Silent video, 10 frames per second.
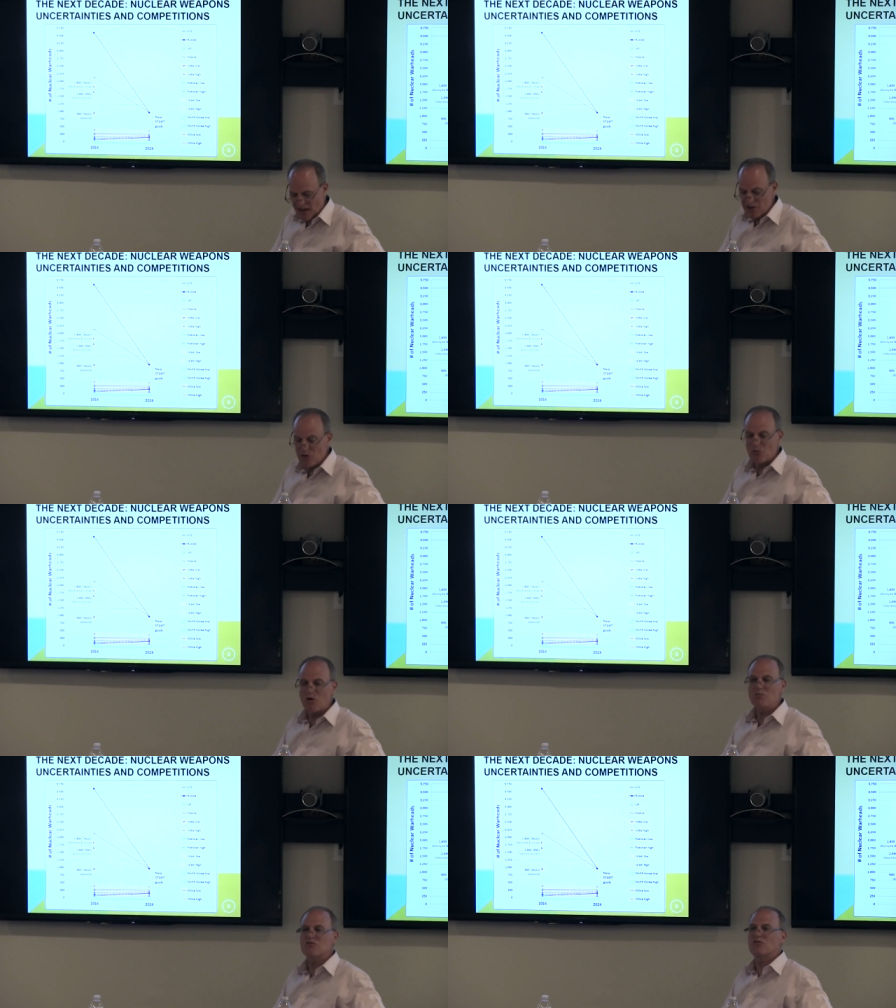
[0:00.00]
I know
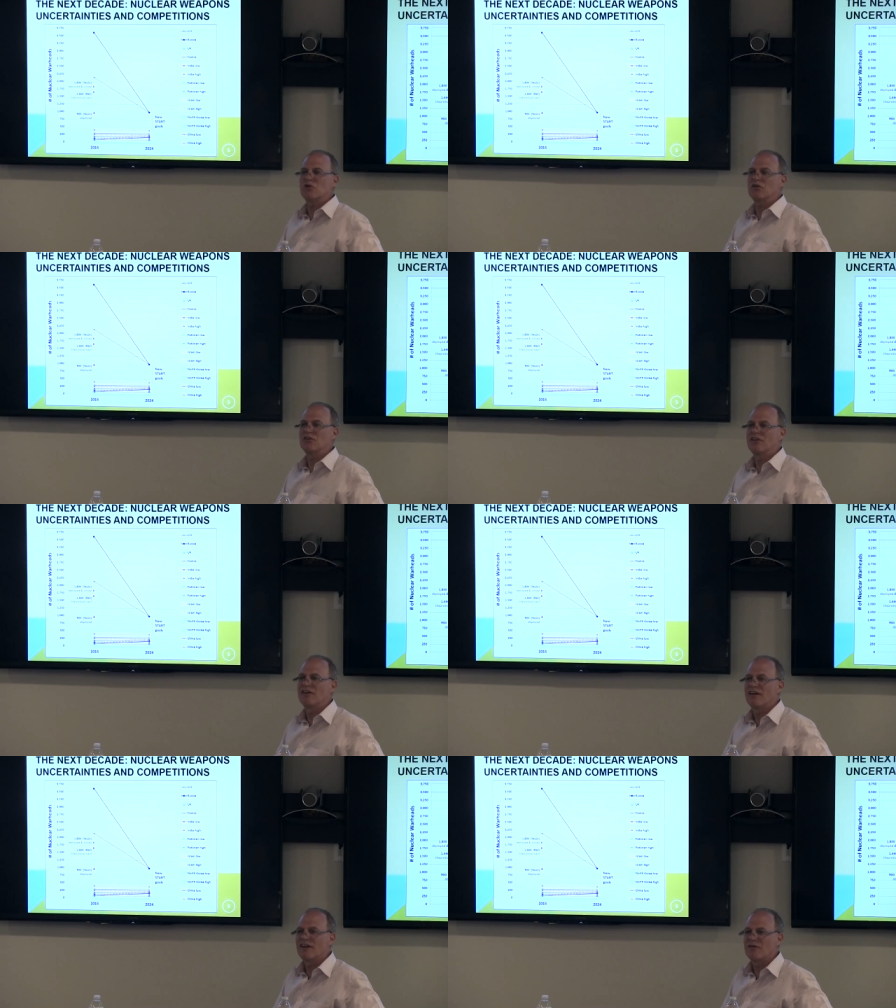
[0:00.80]
Rumsfeld
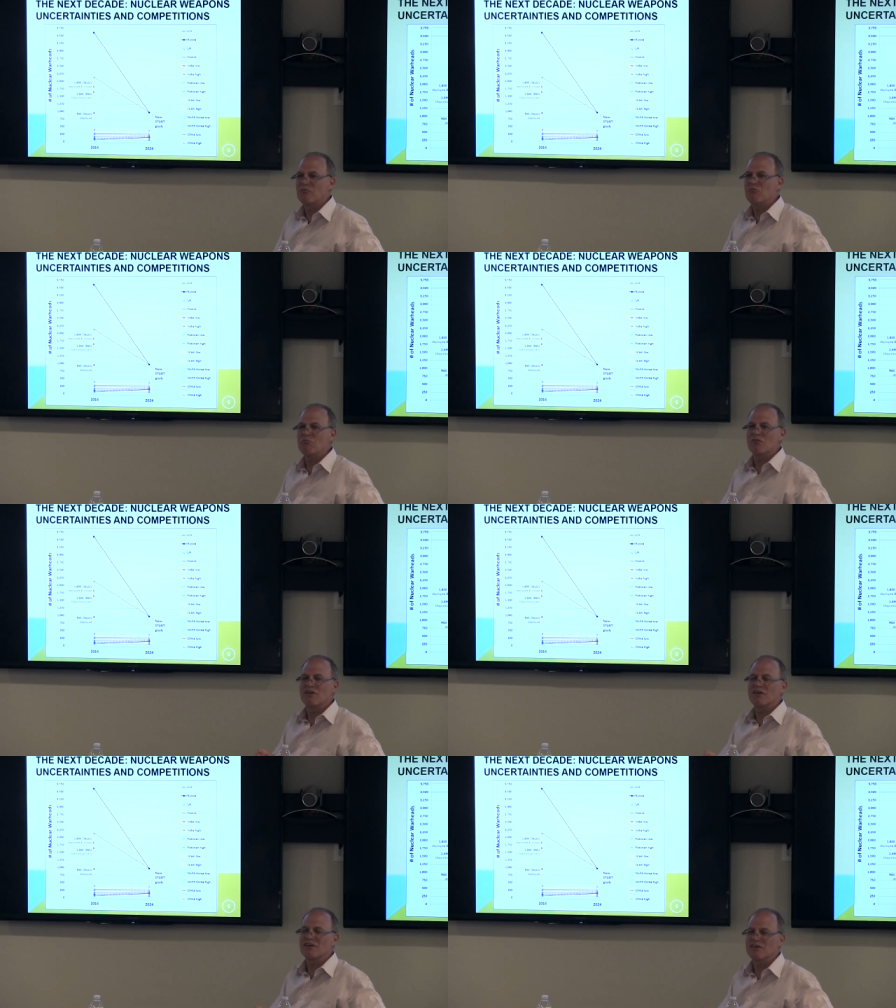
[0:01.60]
mm,
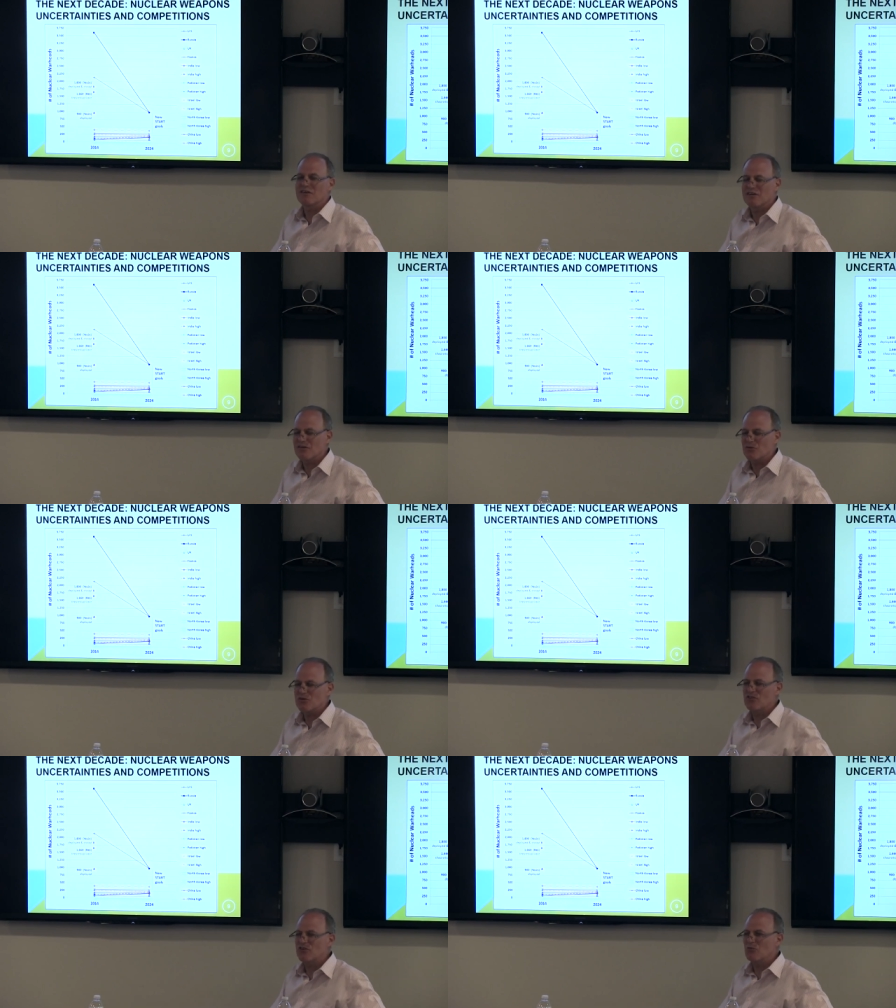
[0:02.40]
uh,
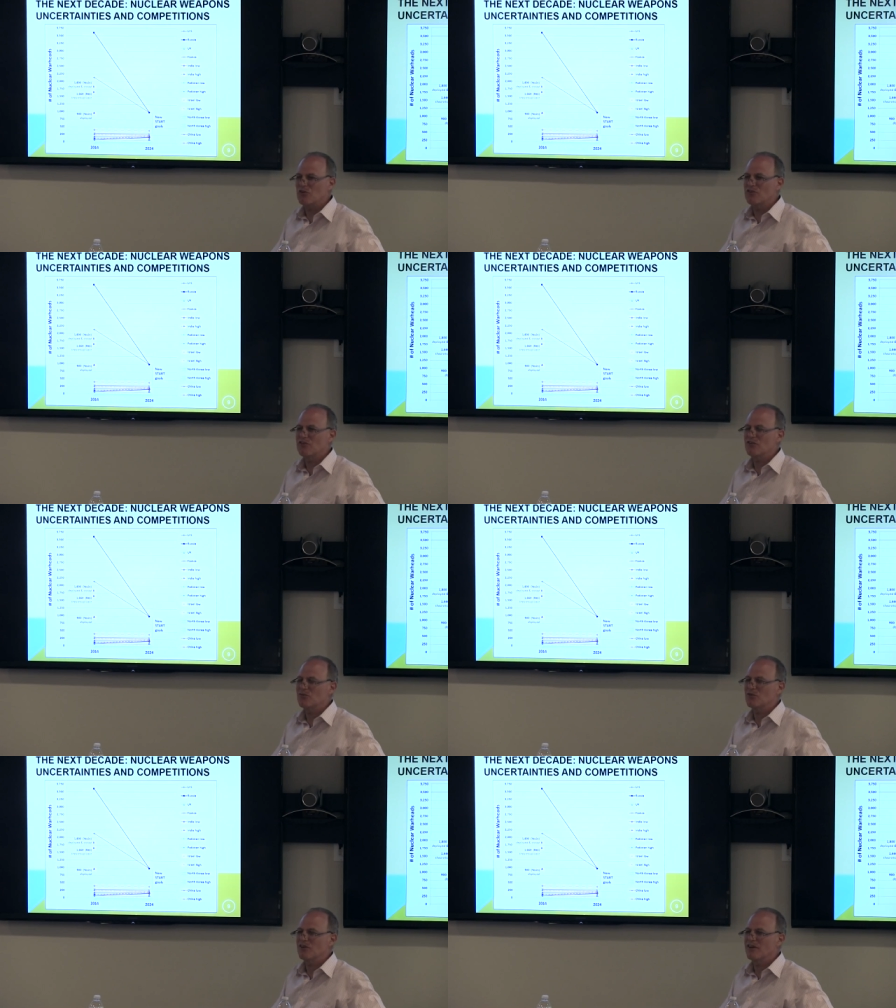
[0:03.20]
was somewhat
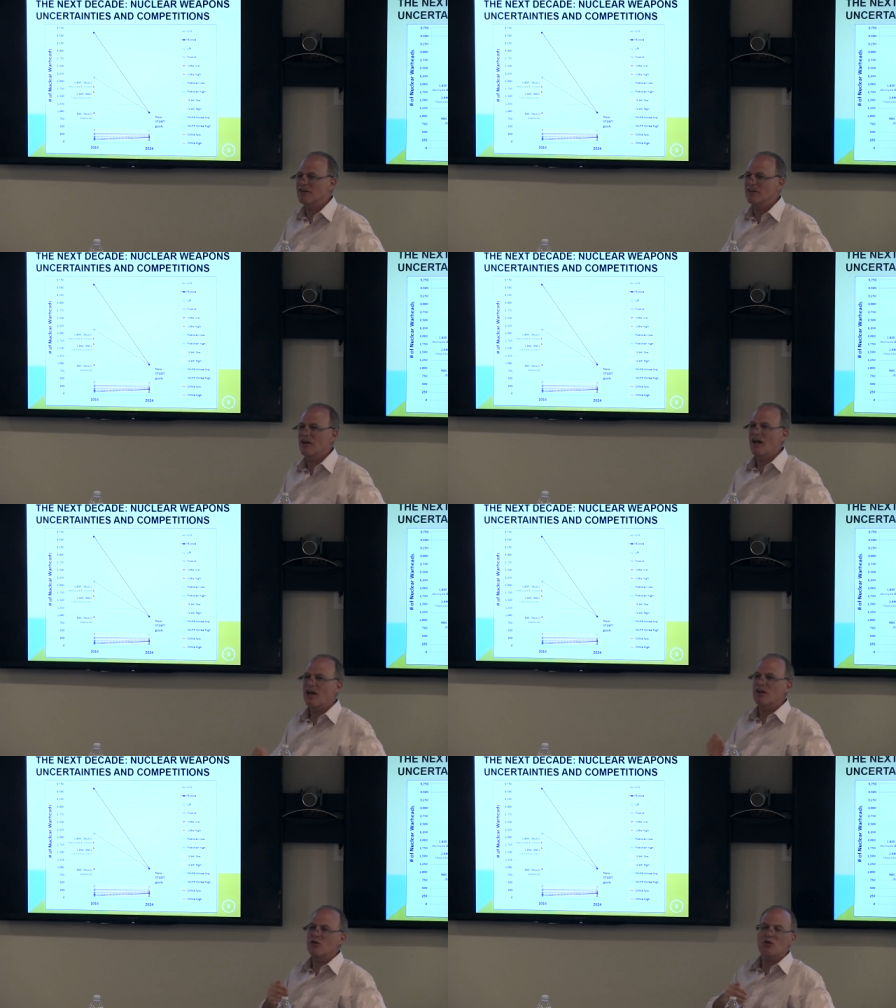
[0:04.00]
seized with the idea,
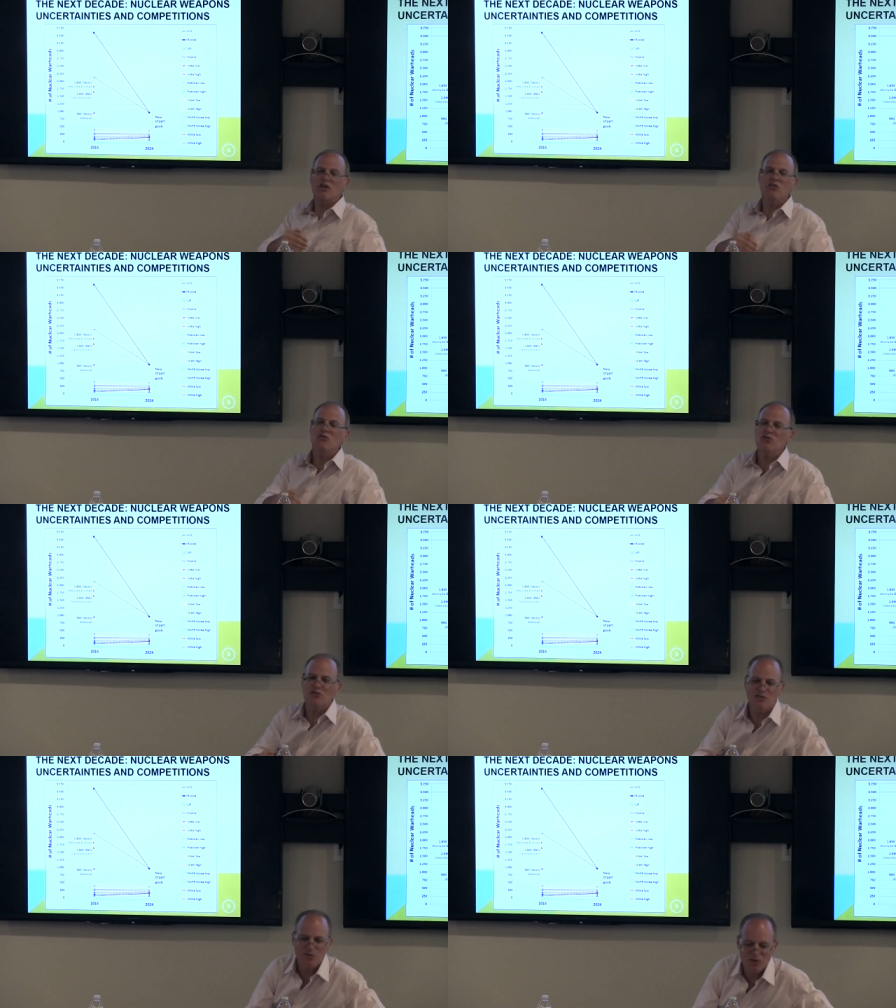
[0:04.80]
and I know he
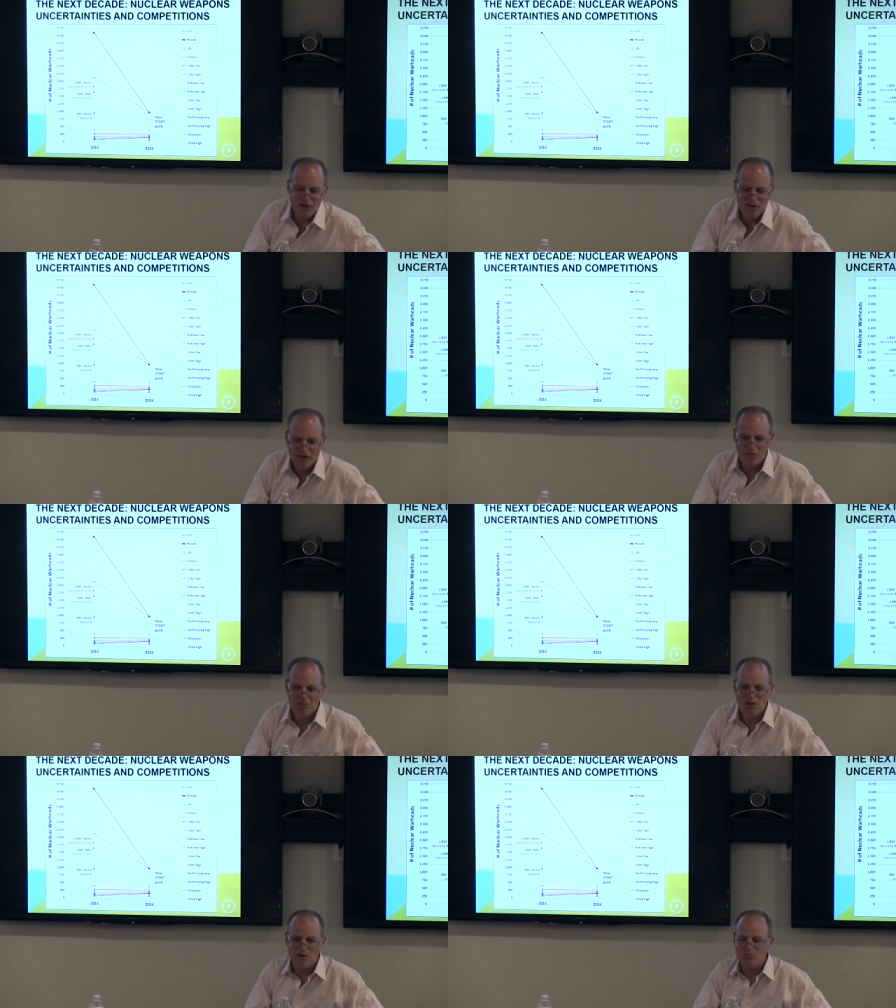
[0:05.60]
used to
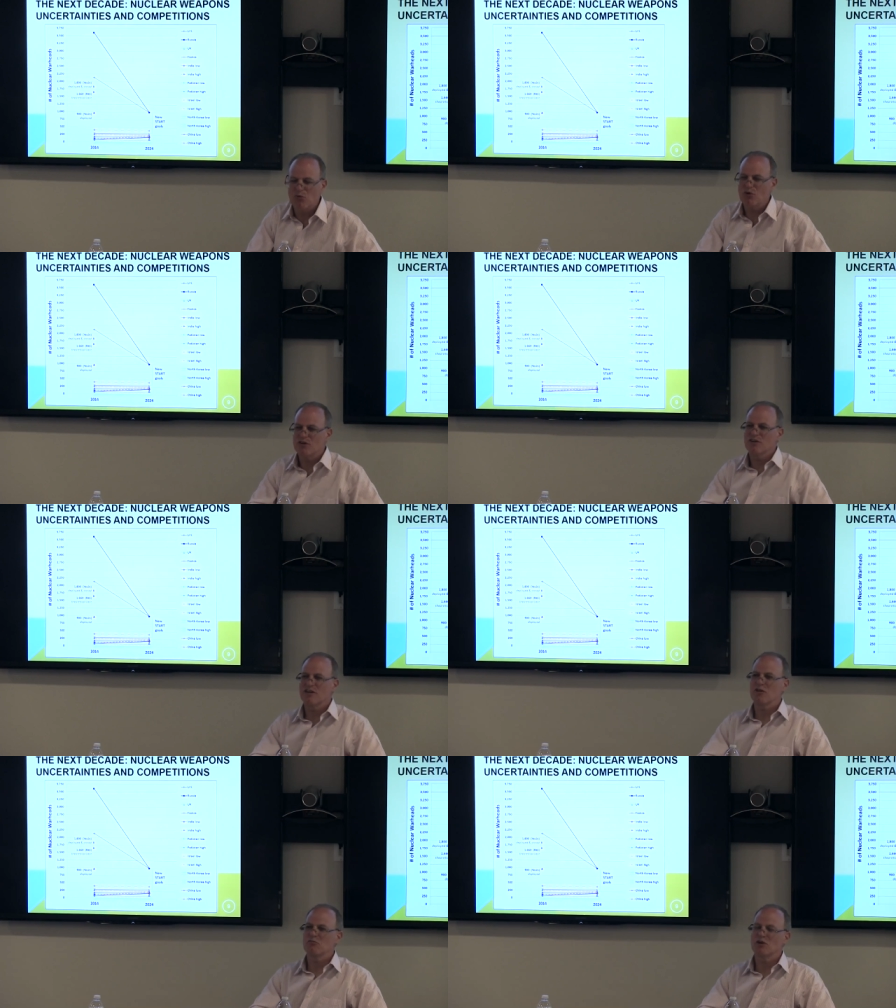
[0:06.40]
be on a board
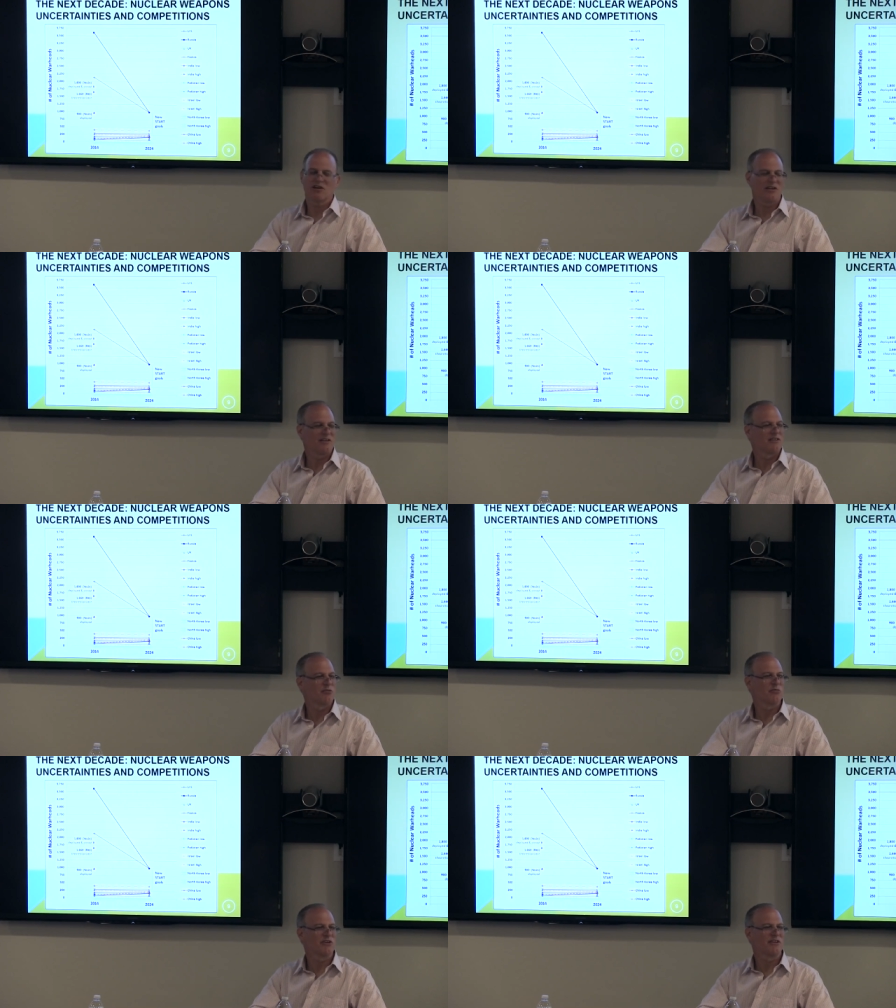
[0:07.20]
that gave money
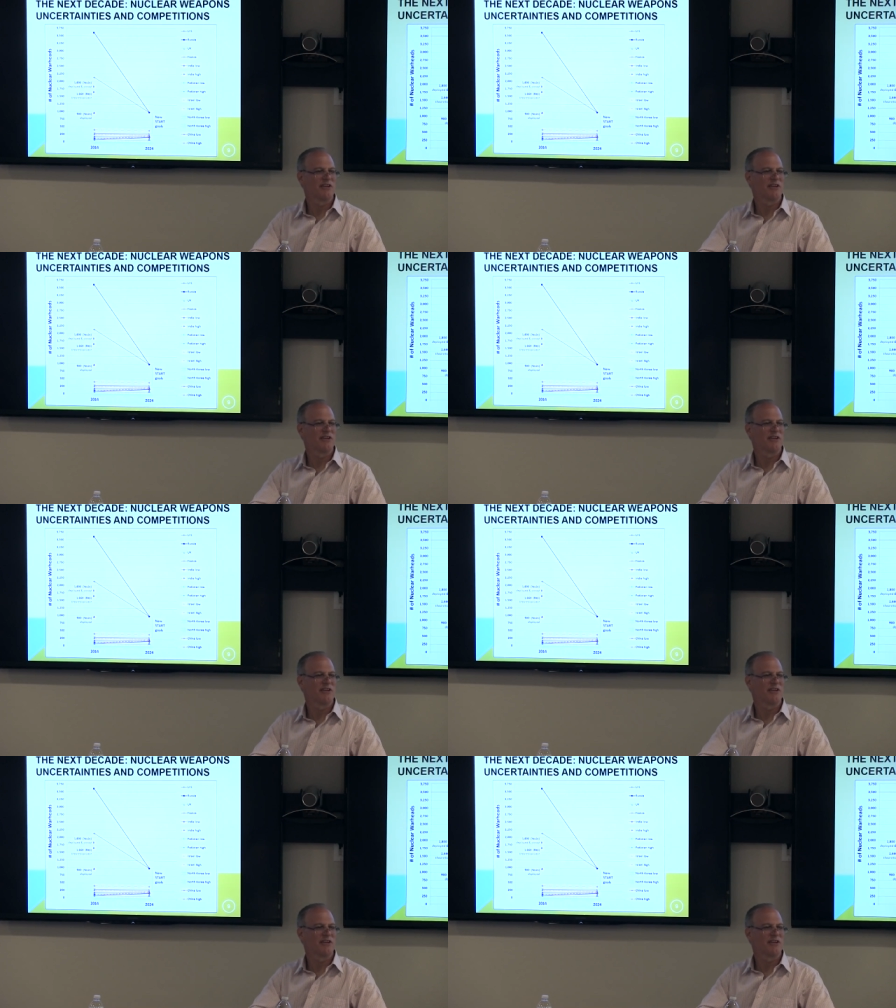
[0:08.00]
to. Me.